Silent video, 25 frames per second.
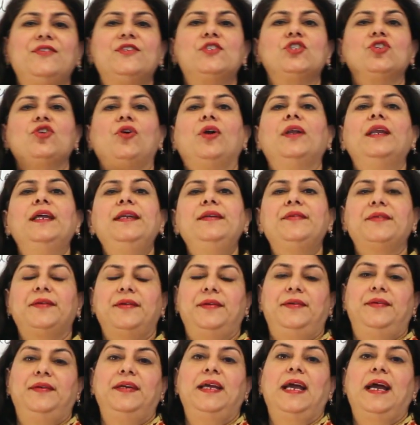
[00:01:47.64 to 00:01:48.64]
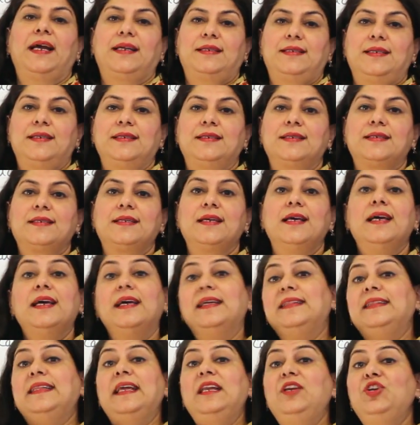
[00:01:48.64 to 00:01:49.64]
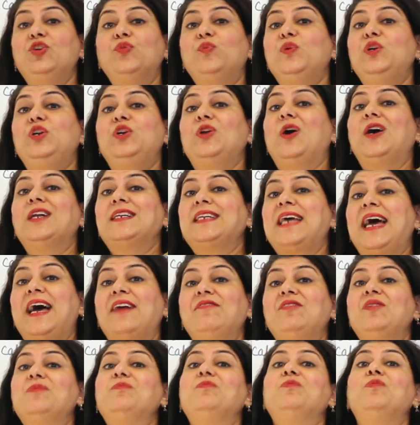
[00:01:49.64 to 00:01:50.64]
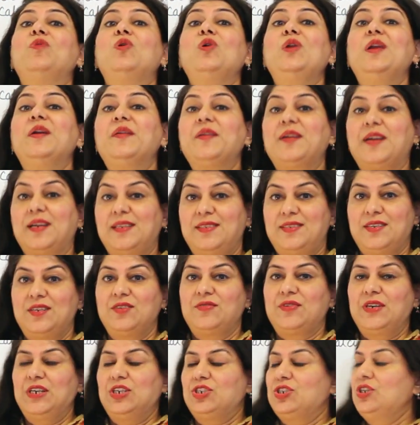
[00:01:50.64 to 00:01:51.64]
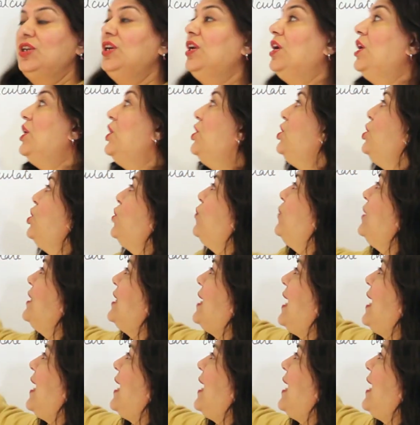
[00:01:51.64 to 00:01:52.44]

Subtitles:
solid reactants, then you would not have a molar concentration. You would